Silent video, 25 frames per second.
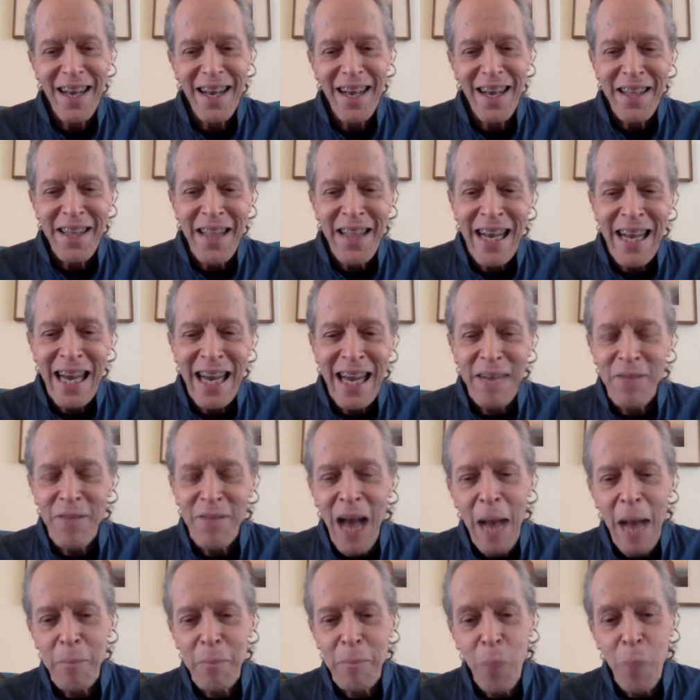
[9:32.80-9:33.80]
that have
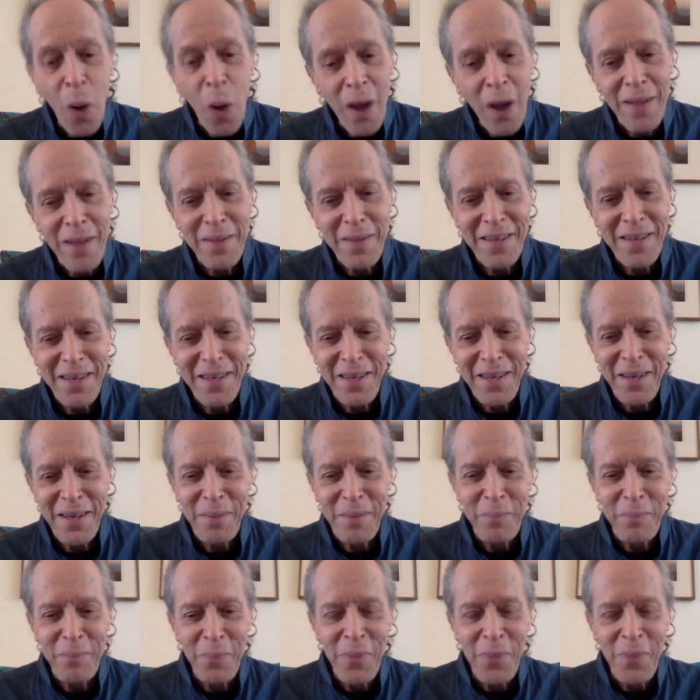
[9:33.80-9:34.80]
not bought
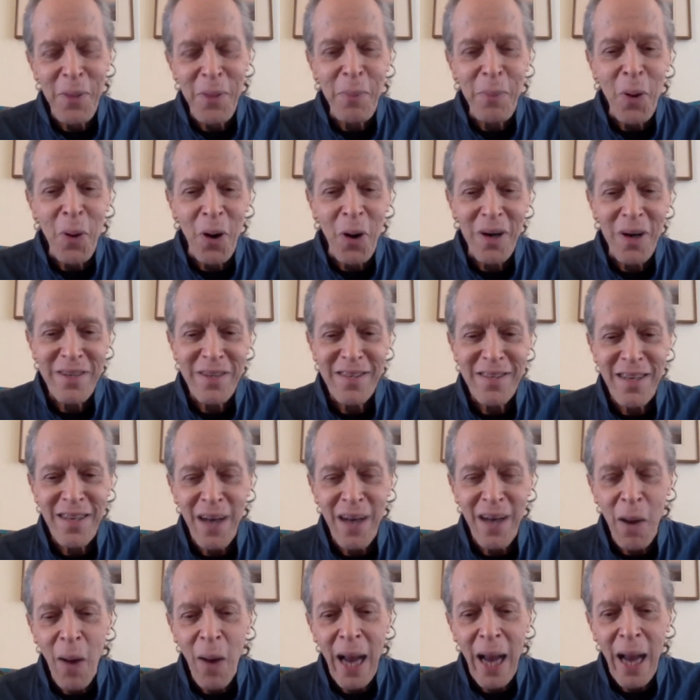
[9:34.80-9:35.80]
the books.
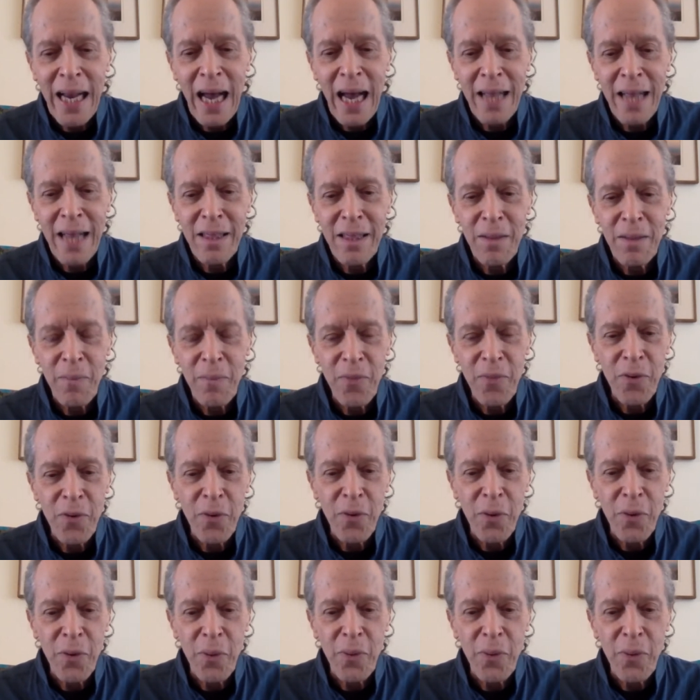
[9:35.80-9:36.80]
I got them
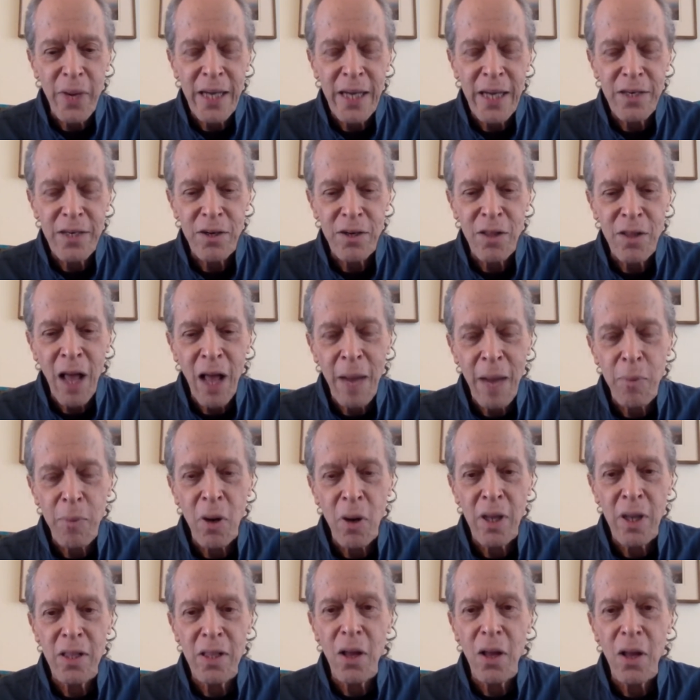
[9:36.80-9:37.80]
through
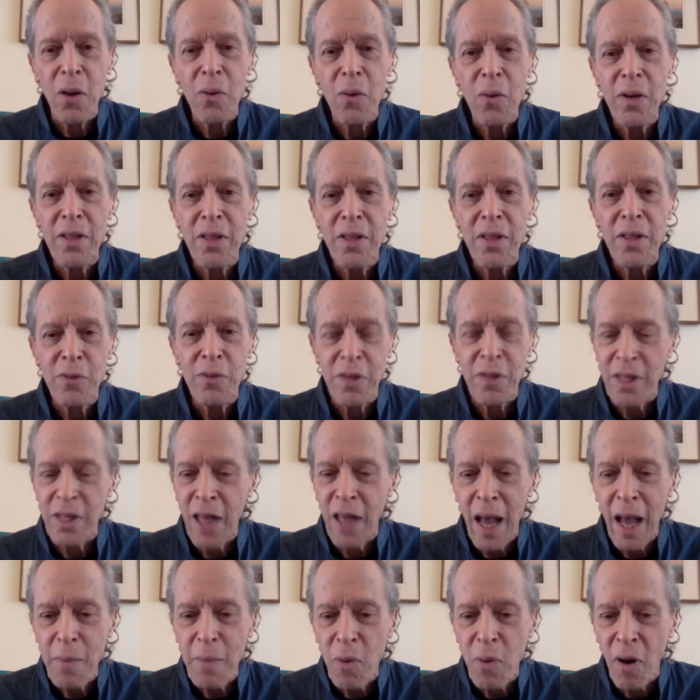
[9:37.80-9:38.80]
interlibrary loan and through the
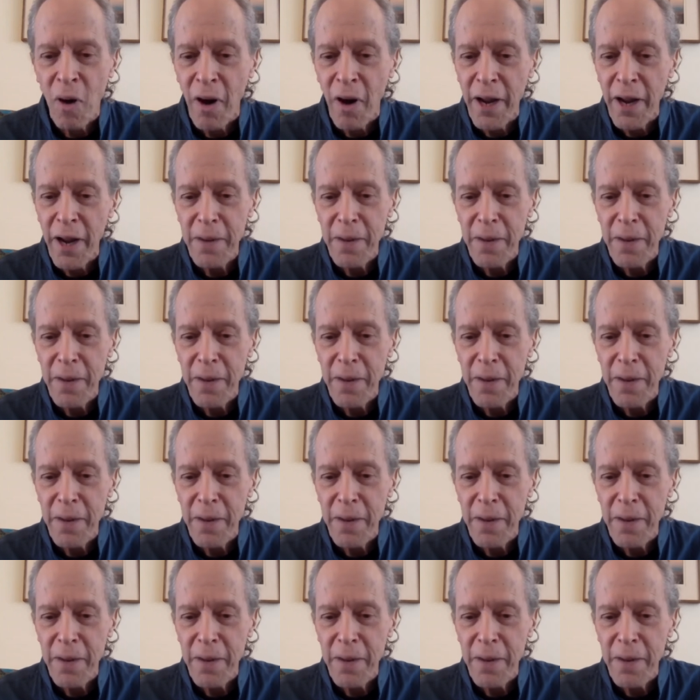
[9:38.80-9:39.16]
library.